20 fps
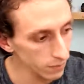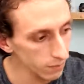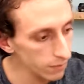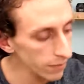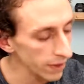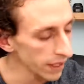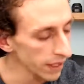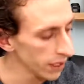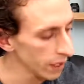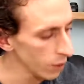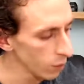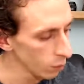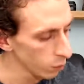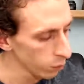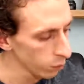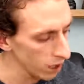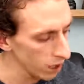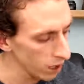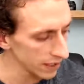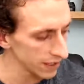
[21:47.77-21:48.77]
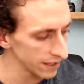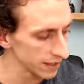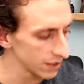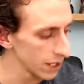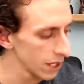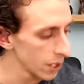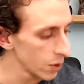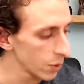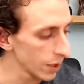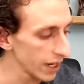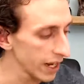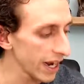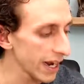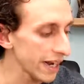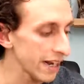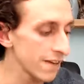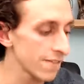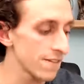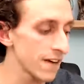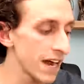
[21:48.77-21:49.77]
it was
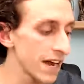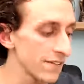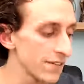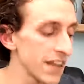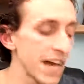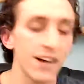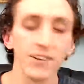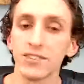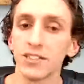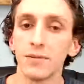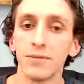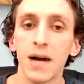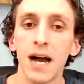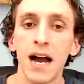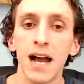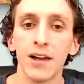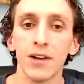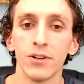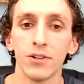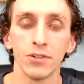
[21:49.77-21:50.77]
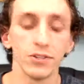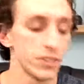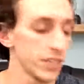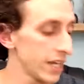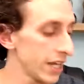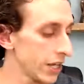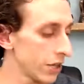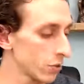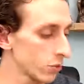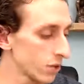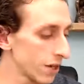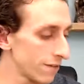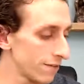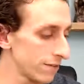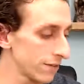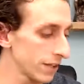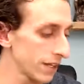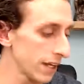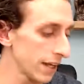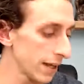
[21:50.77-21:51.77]
85,000 miles and
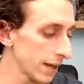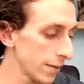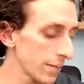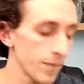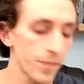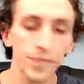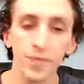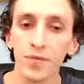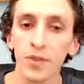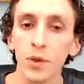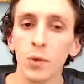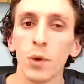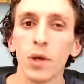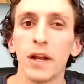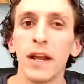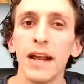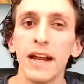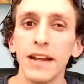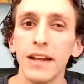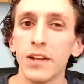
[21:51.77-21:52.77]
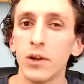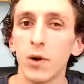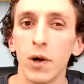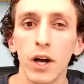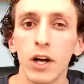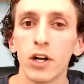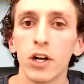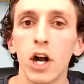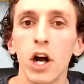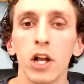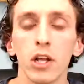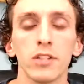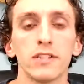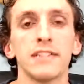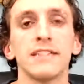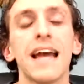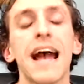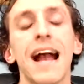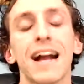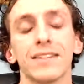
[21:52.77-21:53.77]
roughly $80 to $100 in
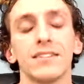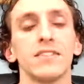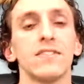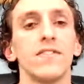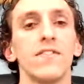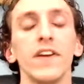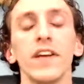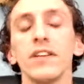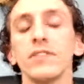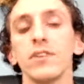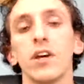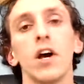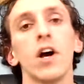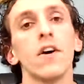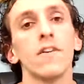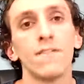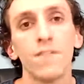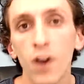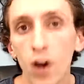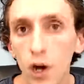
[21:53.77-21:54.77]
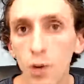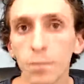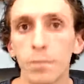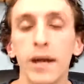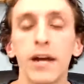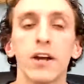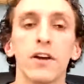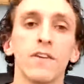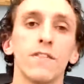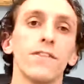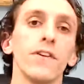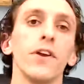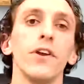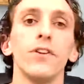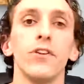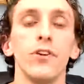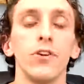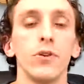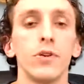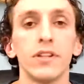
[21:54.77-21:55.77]
taxes and fees. Far better for you to
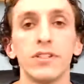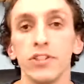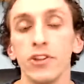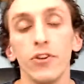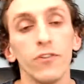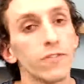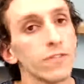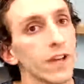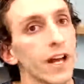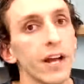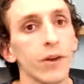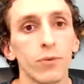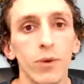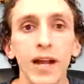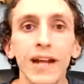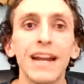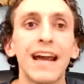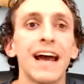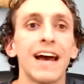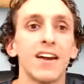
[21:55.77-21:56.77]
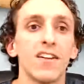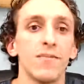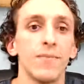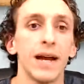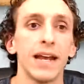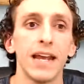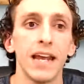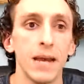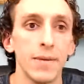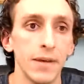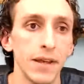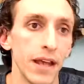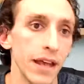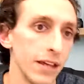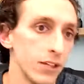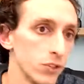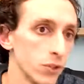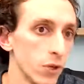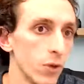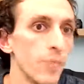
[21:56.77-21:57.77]
do this, and you fly right out of Miami,
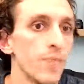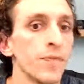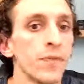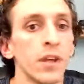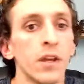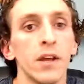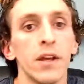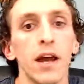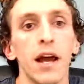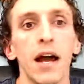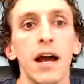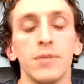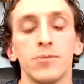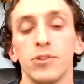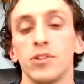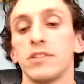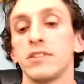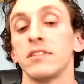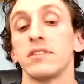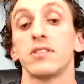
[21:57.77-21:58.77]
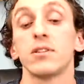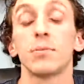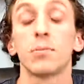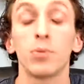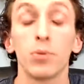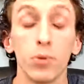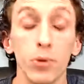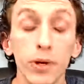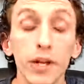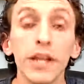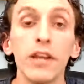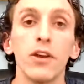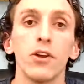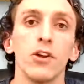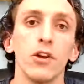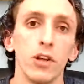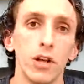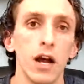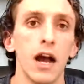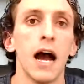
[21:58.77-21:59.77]
Angel. So this is a pretty
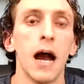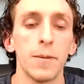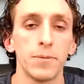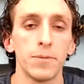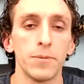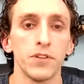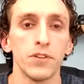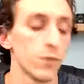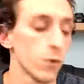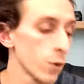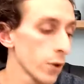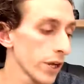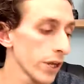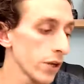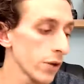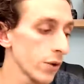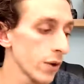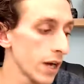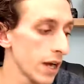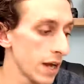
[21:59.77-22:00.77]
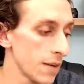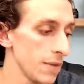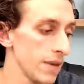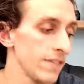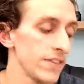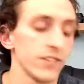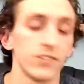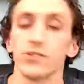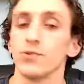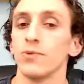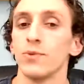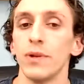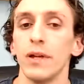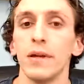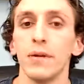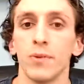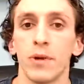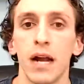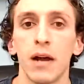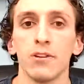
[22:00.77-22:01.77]
good option for you. And if this is
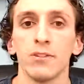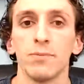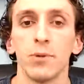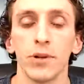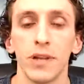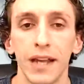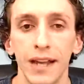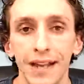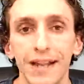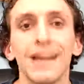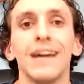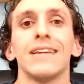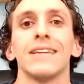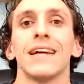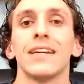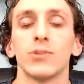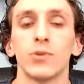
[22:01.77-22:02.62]
what I was booking, that's what